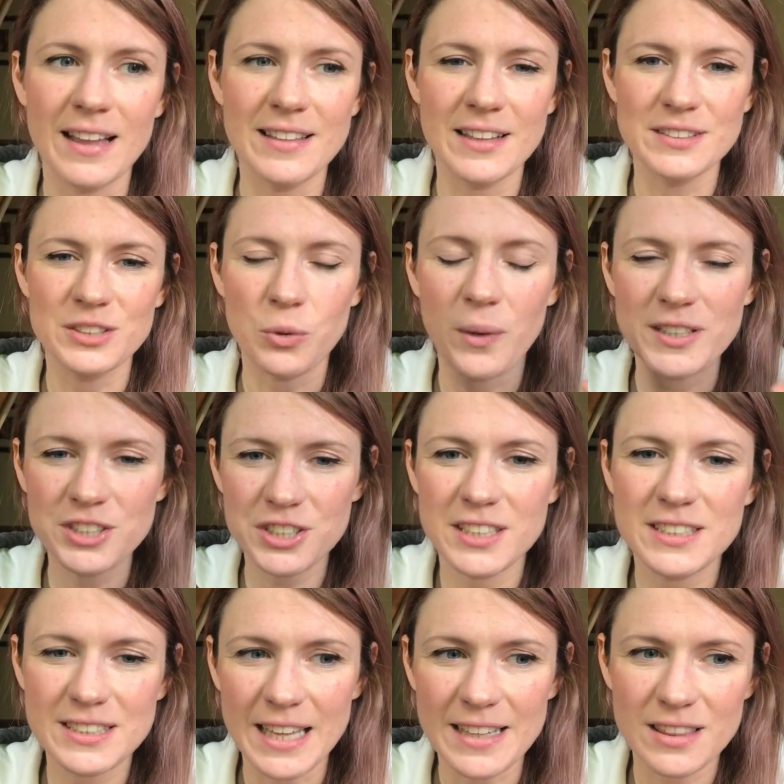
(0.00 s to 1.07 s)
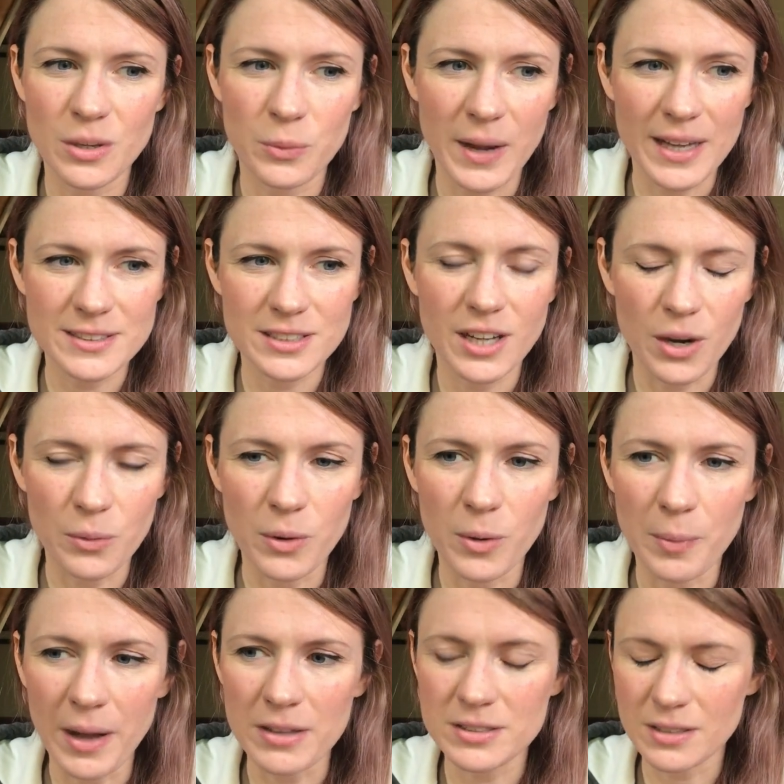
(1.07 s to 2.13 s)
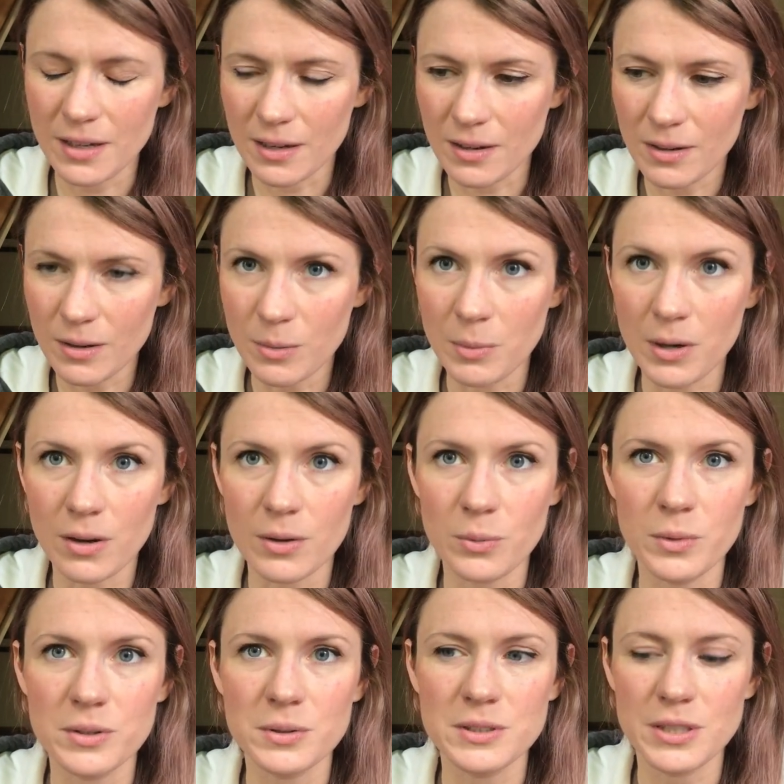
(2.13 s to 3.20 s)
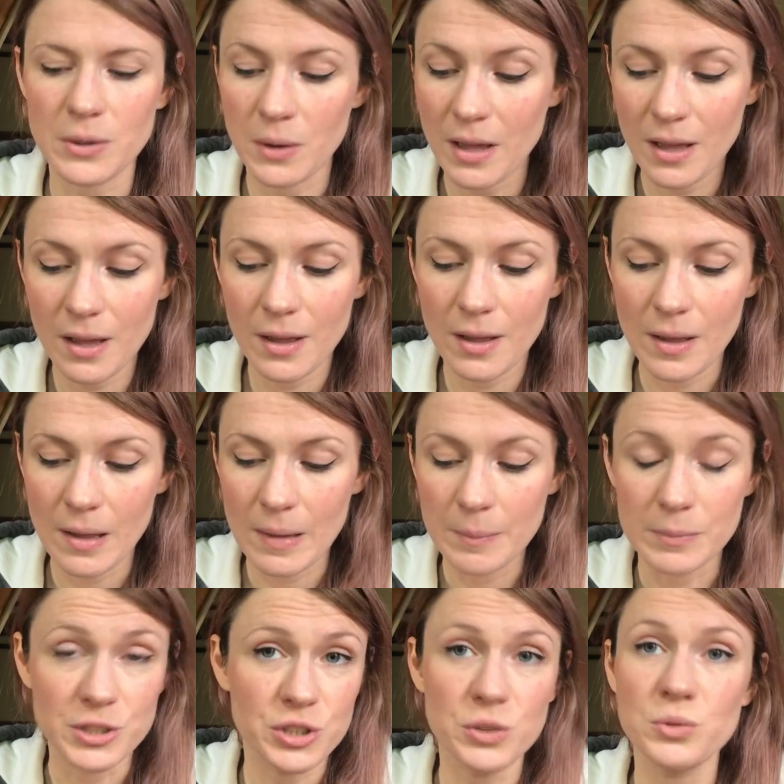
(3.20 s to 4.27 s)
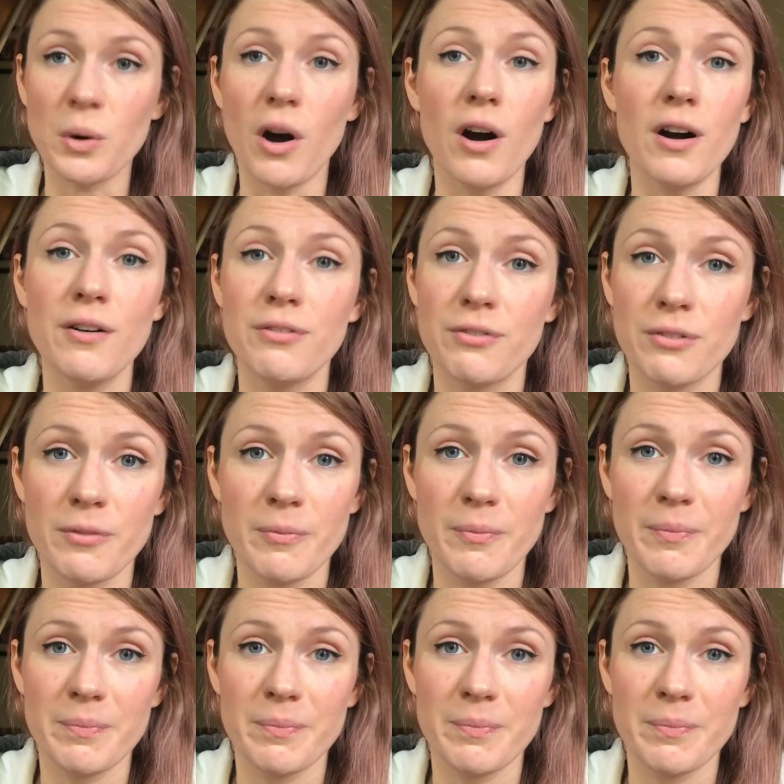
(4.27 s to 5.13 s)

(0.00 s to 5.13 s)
And then so when she said that we had to go up, I was like, oh my God, what do I do? My shoes were off.